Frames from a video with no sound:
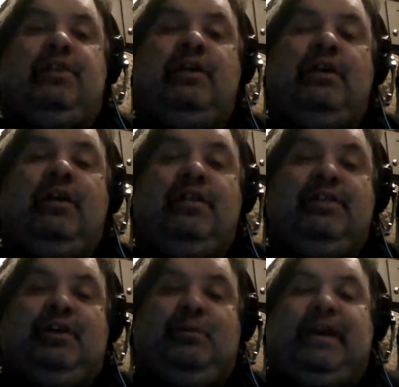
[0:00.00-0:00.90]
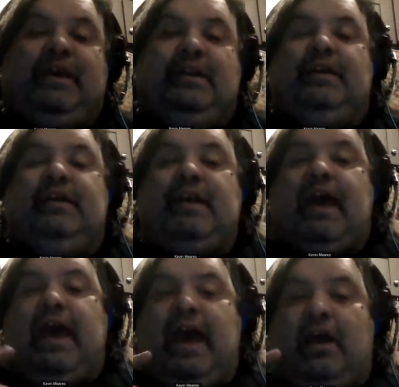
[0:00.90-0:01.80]
on their wheat
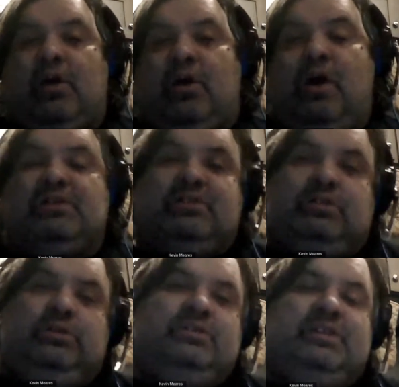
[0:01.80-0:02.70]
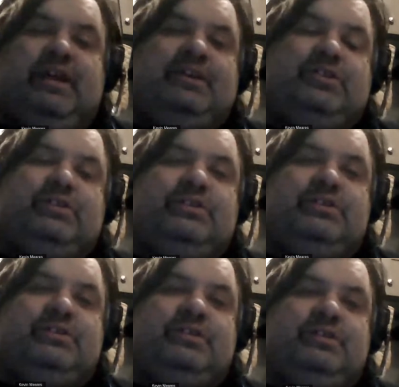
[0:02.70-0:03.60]
caused
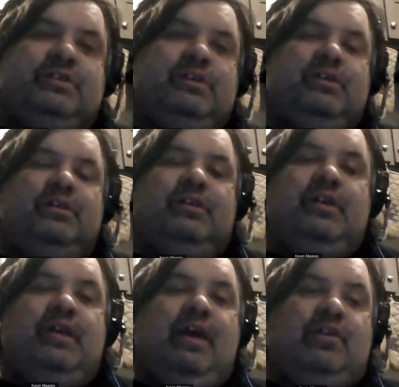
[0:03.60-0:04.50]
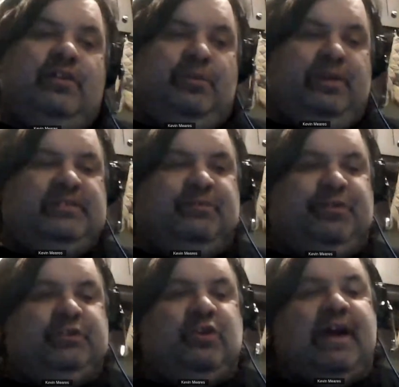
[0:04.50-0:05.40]
hallucinations and are the
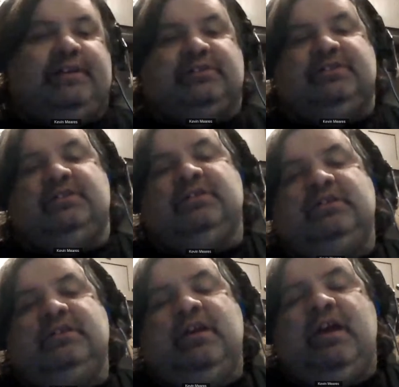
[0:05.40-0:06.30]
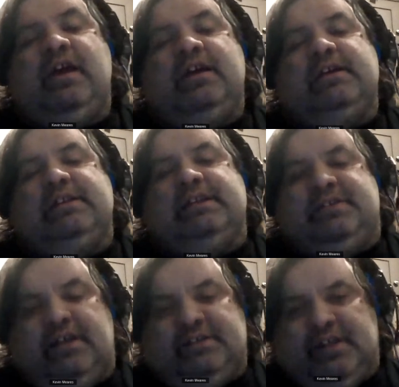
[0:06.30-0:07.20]
reason for the trials.
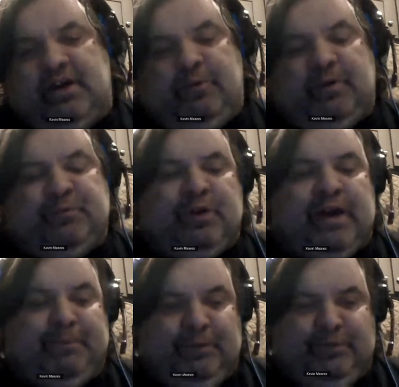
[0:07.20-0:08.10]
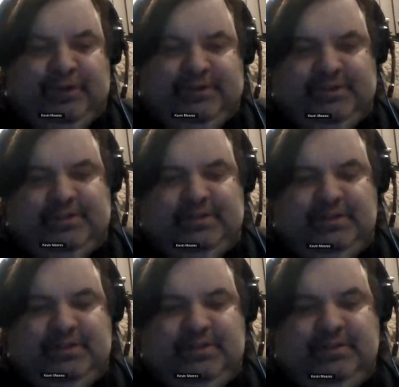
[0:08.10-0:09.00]
This does not work for a couple of
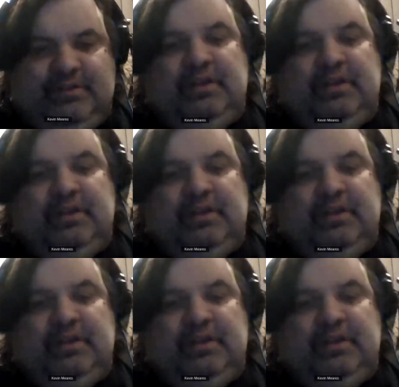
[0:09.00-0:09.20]
reasons.